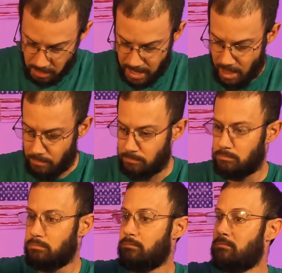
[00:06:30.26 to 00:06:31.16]
Now,
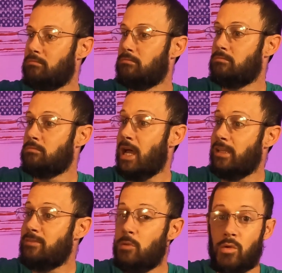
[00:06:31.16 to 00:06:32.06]

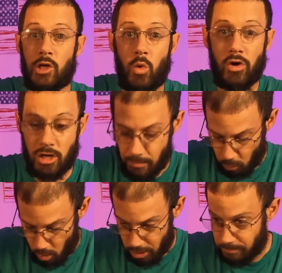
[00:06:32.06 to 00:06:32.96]
that leaves me with a quarter cup
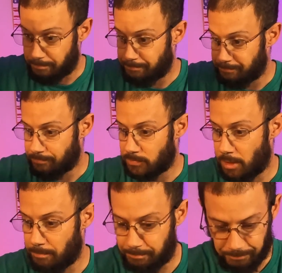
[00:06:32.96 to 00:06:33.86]
of water.
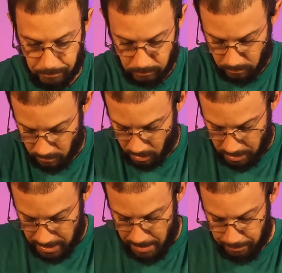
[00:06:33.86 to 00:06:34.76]
So,
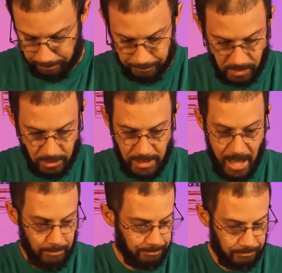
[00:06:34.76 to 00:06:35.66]
yep, there's
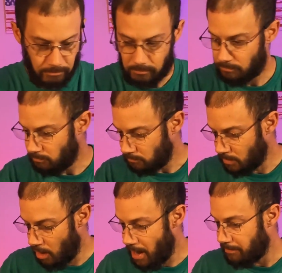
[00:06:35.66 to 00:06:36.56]
that.
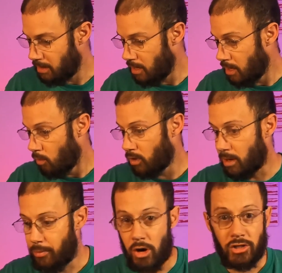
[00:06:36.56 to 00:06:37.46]
All right, we're
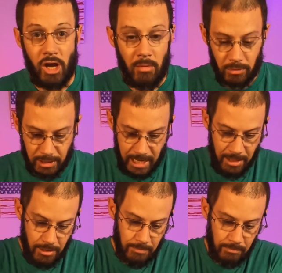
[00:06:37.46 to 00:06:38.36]
gonna put our tumbler
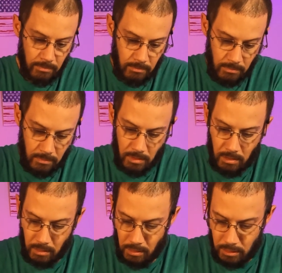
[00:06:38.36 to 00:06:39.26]
together,
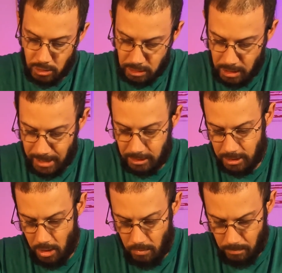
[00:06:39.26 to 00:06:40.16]
just like
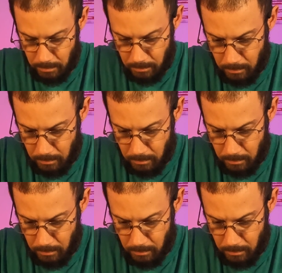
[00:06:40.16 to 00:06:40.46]
so.